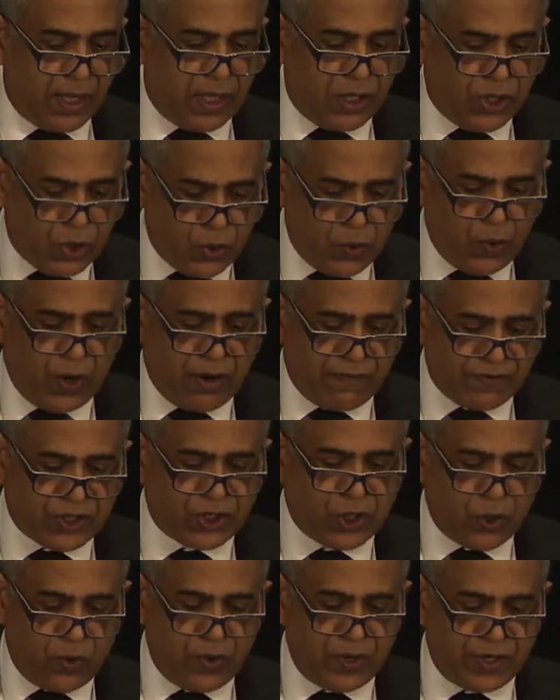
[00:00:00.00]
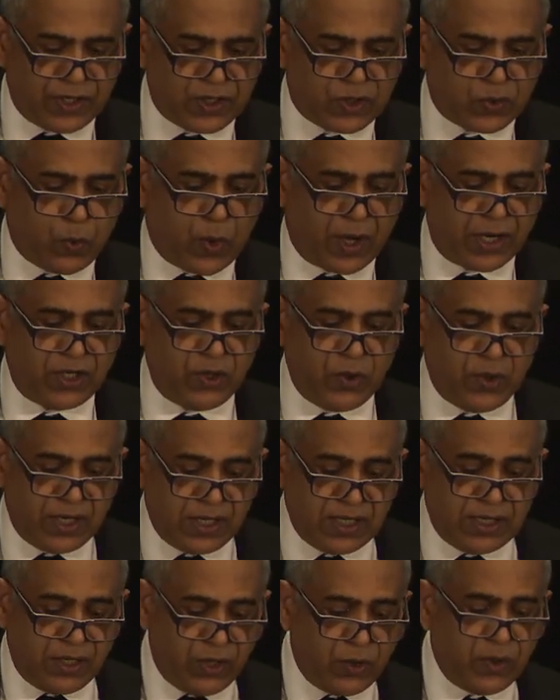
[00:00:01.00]
You have shown us what
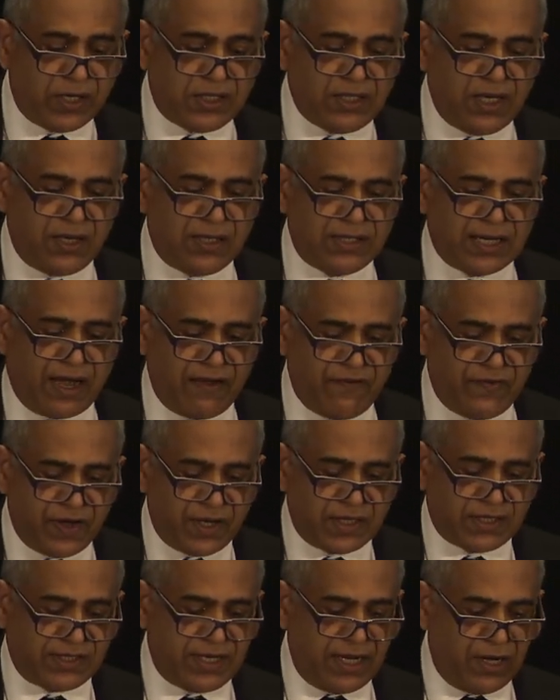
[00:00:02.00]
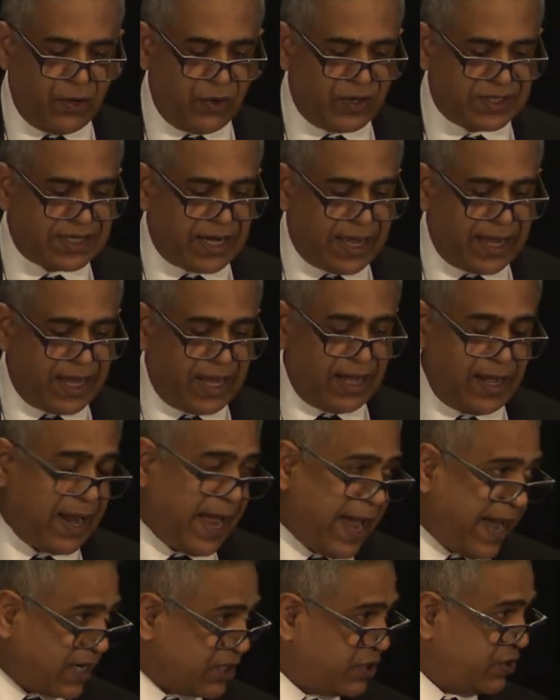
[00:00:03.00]
unity and diversity looks like in
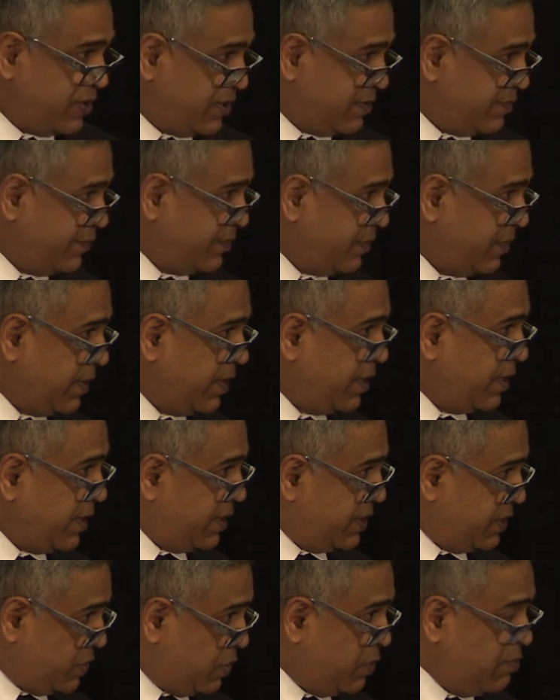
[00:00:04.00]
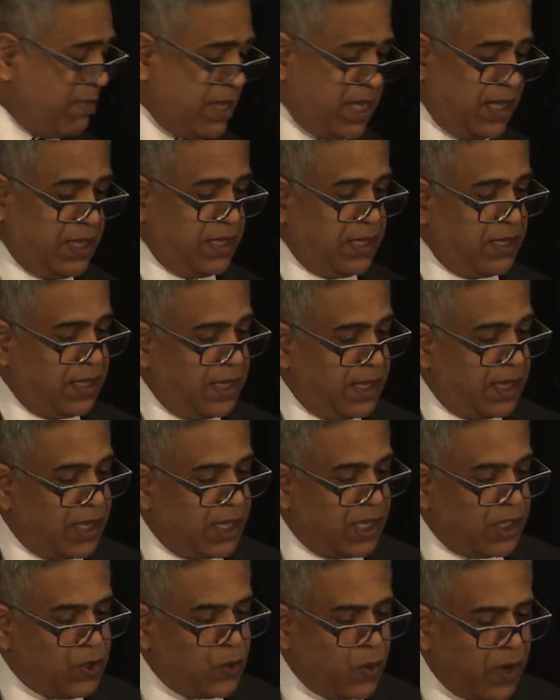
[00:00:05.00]
action. To me,
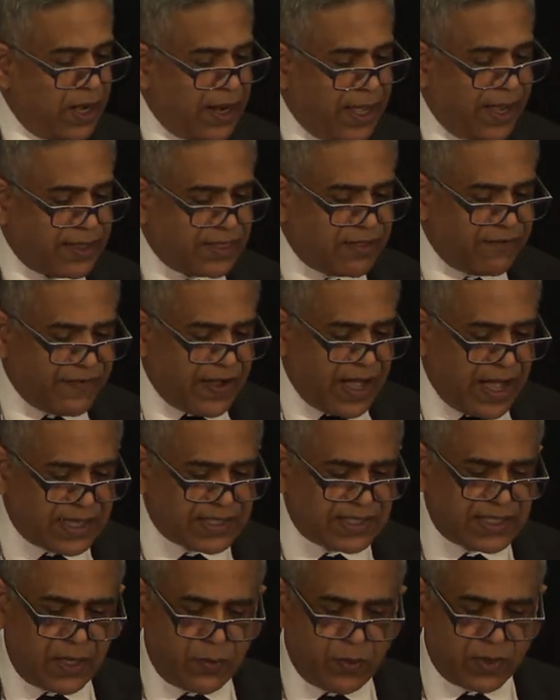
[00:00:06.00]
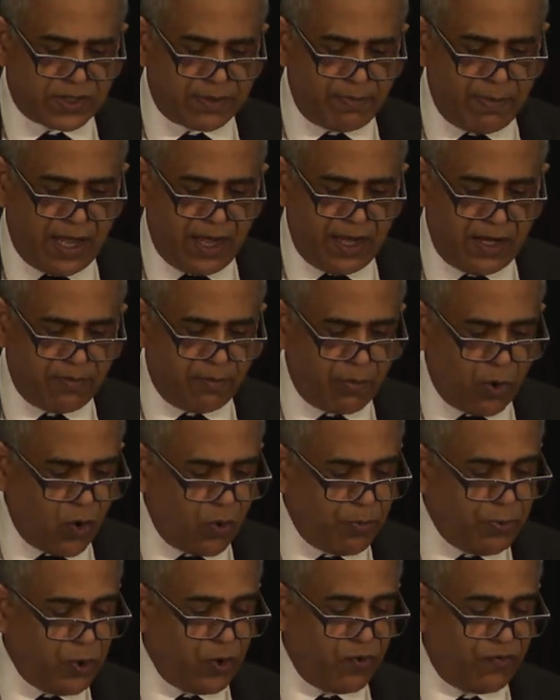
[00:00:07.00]
you are like the vase that was made more
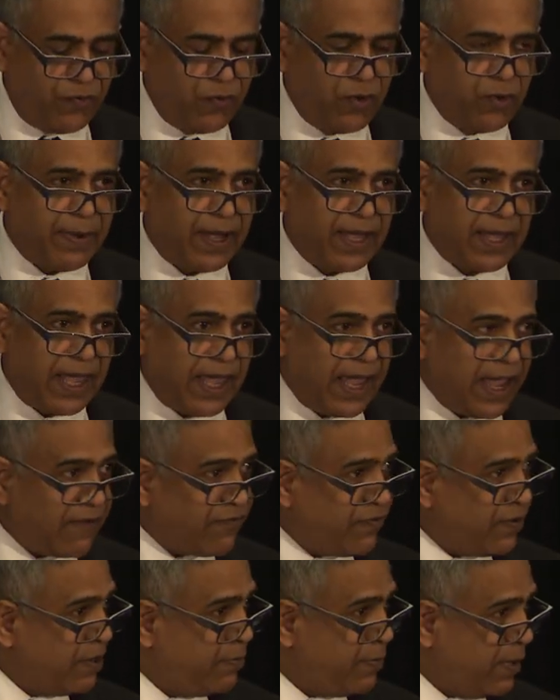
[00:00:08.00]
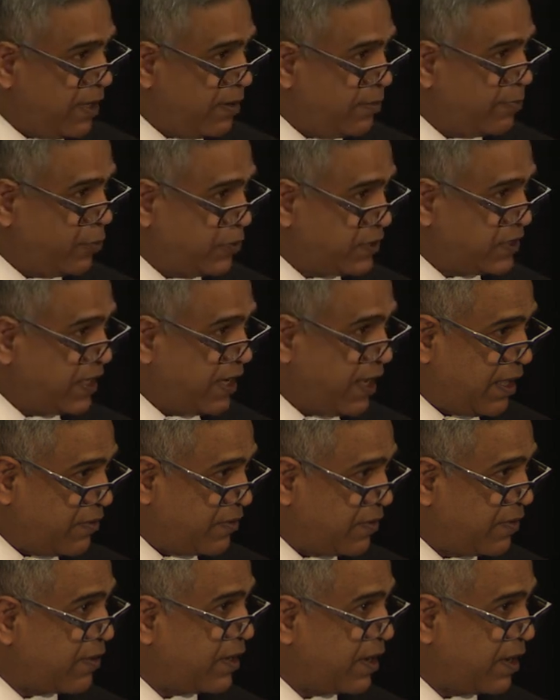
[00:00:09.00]
beautiful by carefully being put
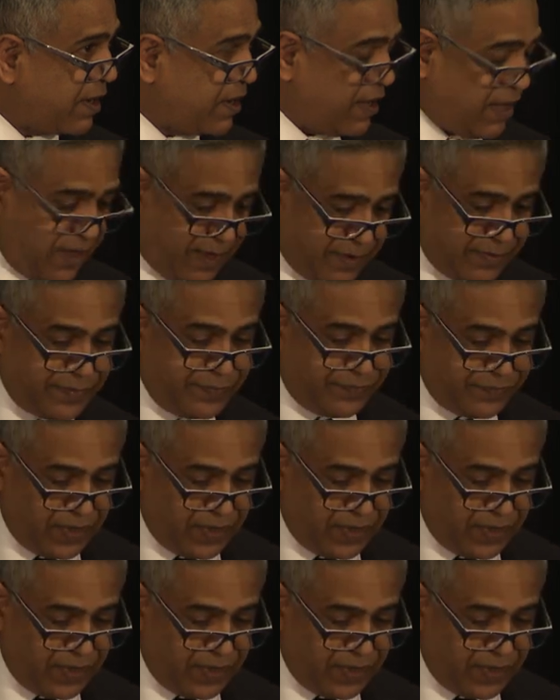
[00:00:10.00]
together again.